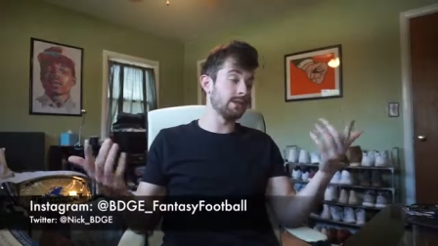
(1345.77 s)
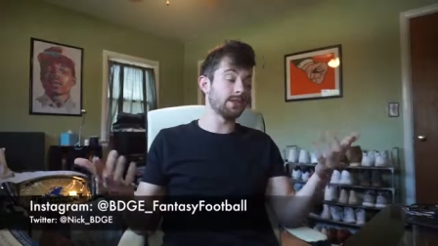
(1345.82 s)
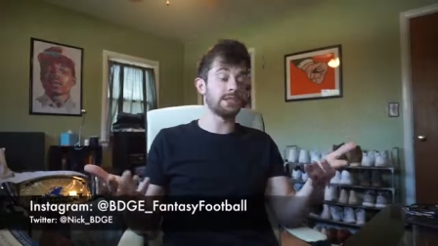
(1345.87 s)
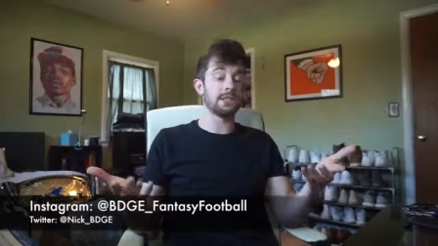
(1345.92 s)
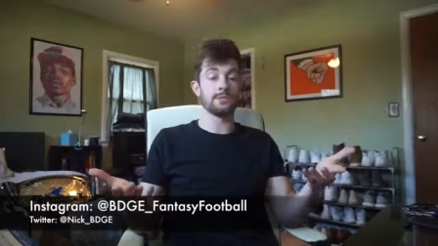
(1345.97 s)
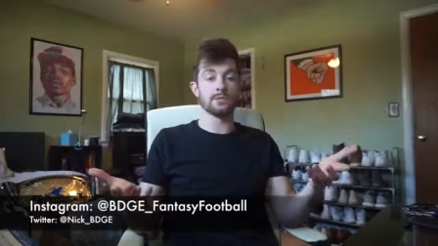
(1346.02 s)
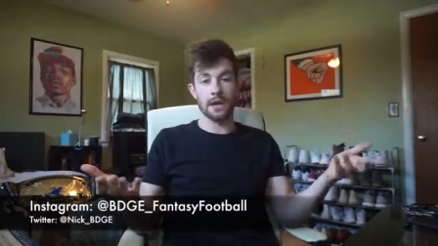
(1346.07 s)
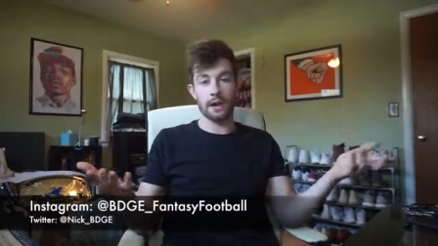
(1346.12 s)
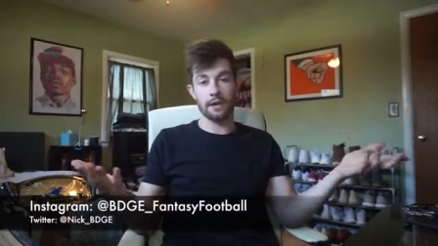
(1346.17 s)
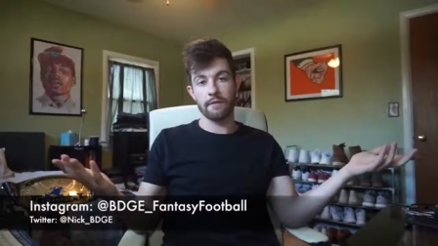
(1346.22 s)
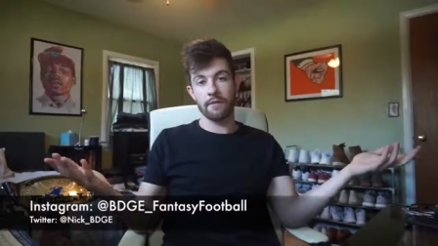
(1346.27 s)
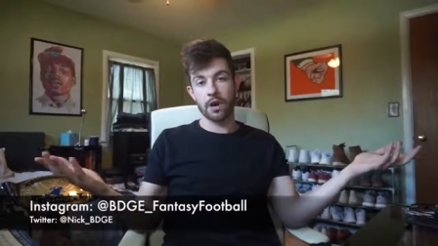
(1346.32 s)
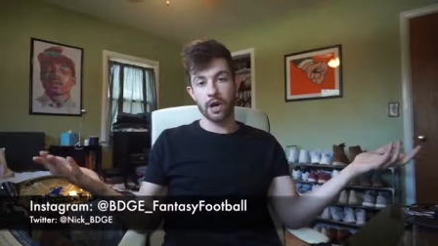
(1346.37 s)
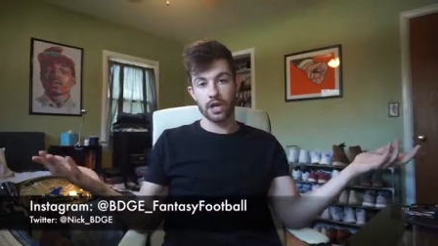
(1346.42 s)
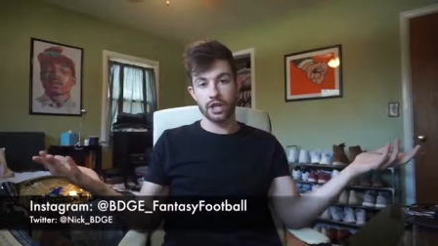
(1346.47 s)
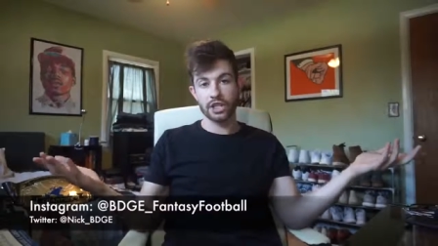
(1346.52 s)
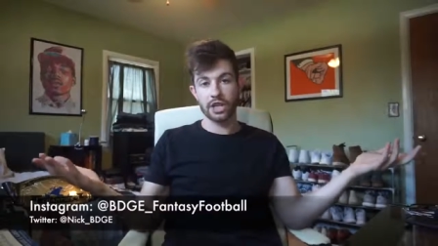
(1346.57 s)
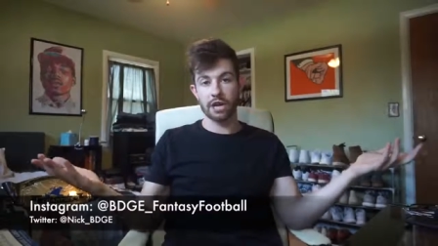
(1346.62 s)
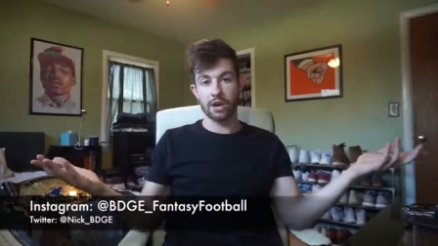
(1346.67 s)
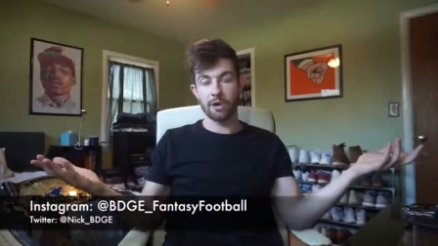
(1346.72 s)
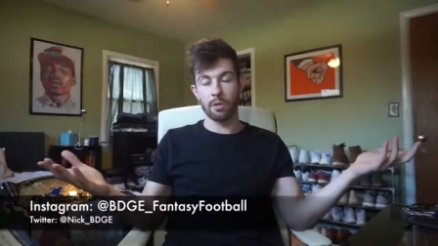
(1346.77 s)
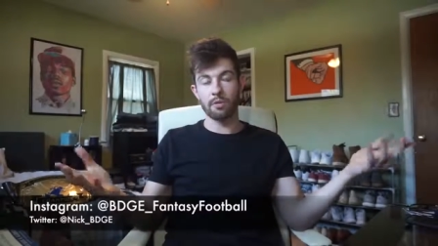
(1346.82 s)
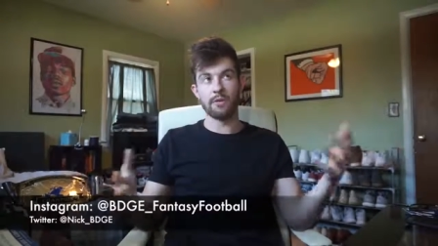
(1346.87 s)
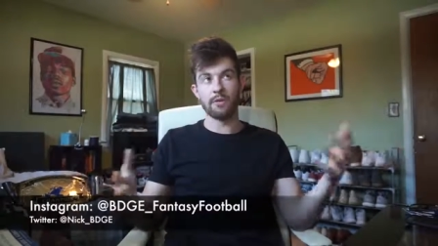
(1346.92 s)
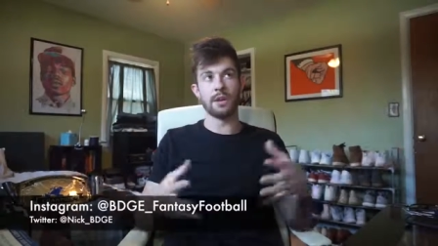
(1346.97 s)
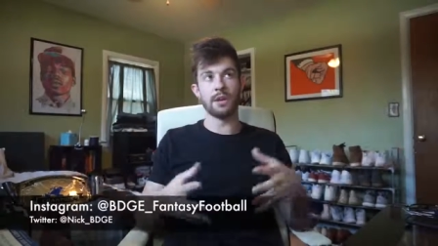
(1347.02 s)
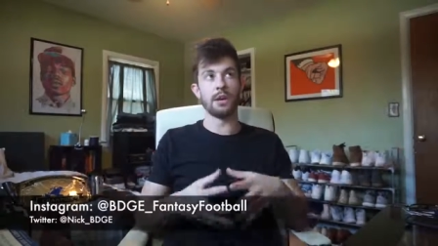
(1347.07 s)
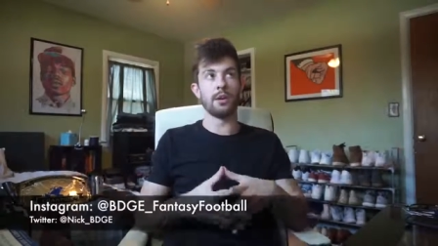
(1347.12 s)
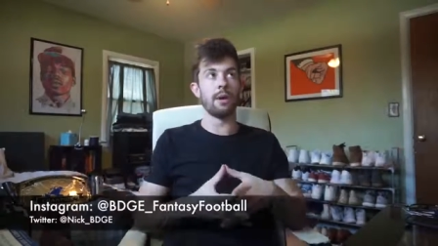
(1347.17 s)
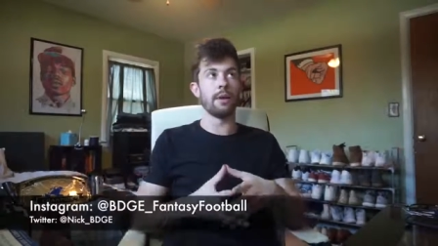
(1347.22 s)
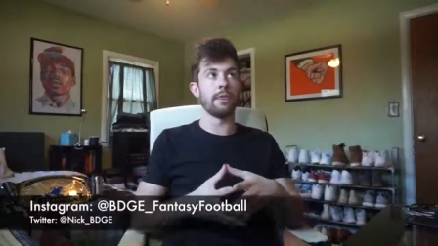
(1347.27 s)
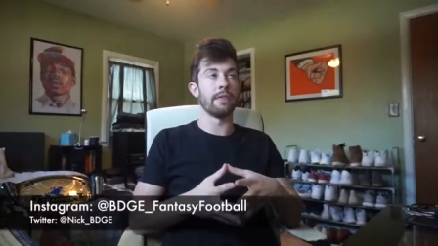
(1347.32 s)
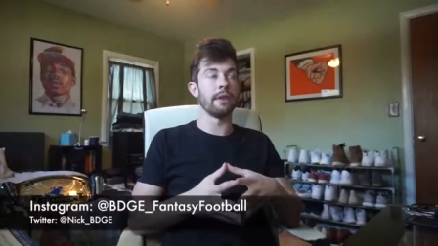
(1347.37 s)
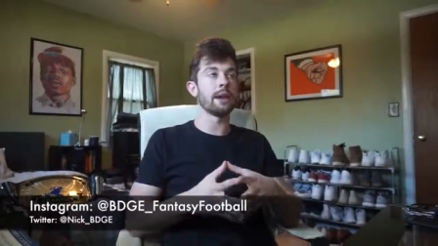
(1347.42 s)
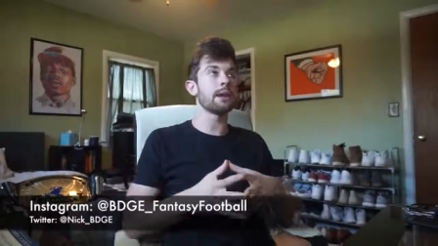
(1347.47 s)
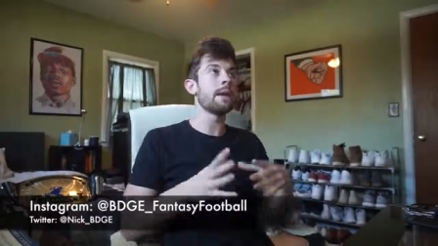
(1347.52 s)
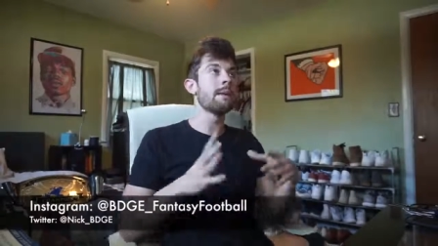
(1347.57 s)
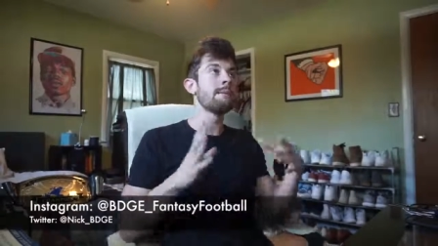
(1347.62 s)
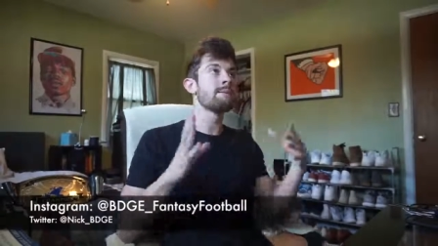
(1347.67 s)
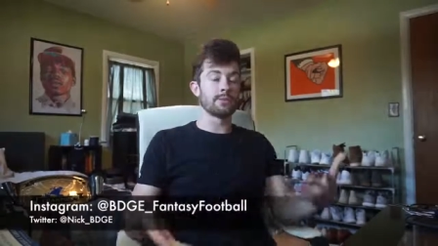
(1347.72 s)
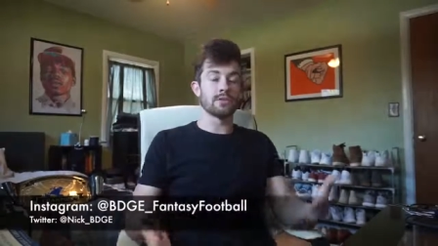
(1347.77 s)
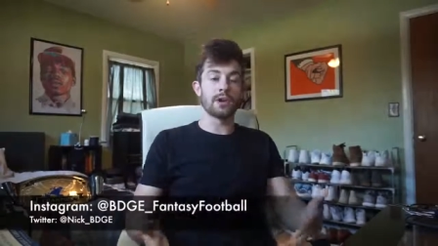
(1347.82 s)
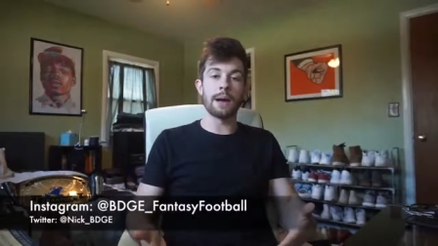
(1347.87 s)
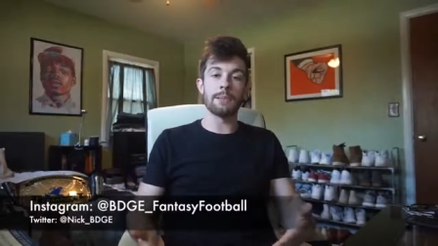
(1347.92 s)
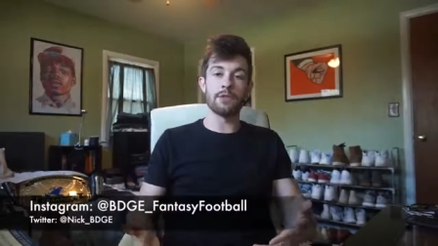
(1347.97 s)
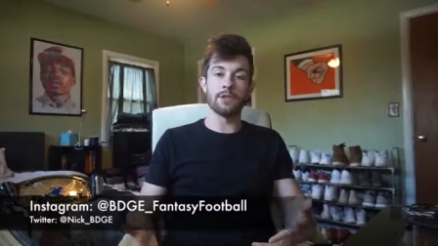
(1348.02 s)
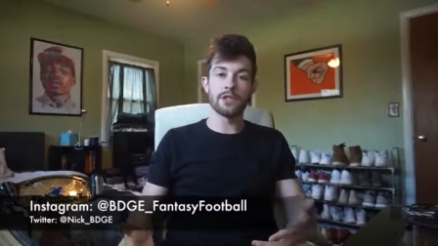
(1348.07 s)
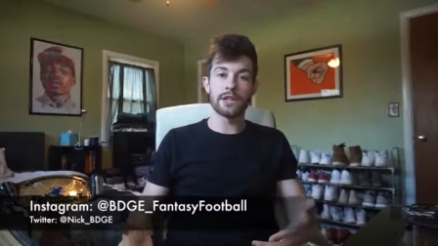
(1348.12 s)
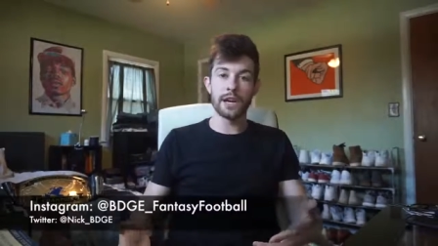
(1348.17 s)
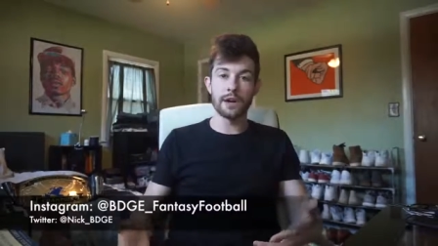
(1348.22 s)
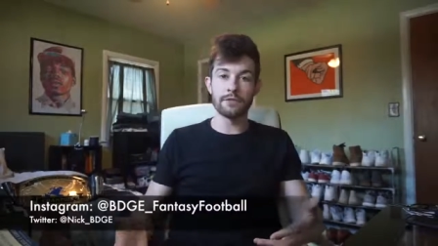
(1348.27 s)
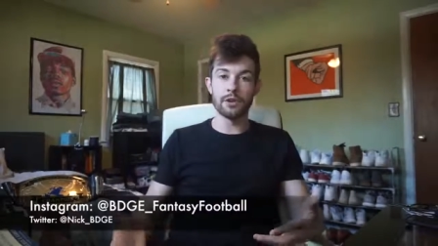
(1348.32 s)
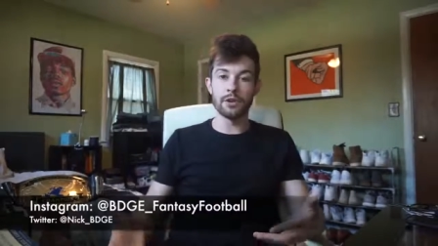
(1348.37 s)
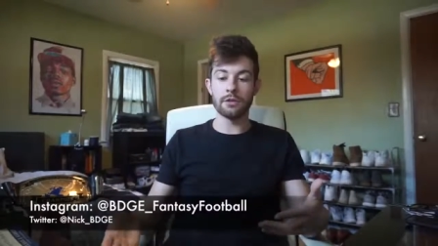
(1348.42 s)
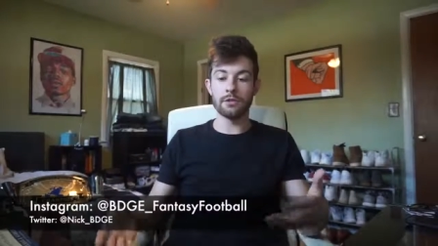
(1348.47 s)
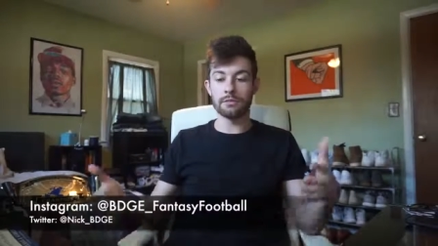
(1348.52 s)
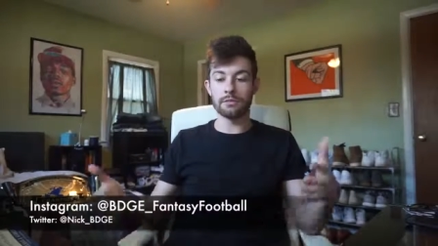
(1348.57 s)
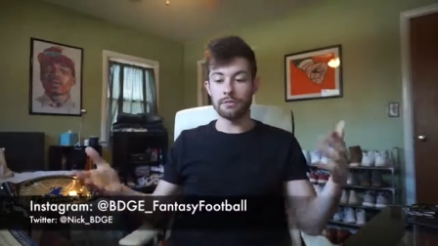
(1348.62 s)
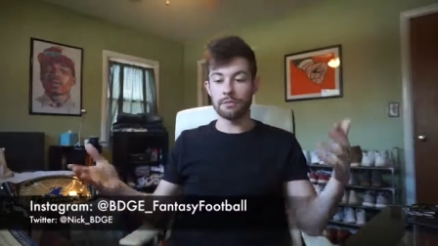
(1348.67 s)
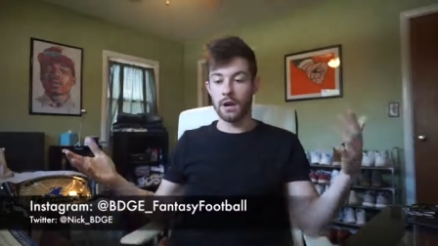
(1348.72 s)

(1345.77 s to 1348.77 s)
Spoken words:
This seems like a very shareable video, I think. Subscribe to the channel if you're new.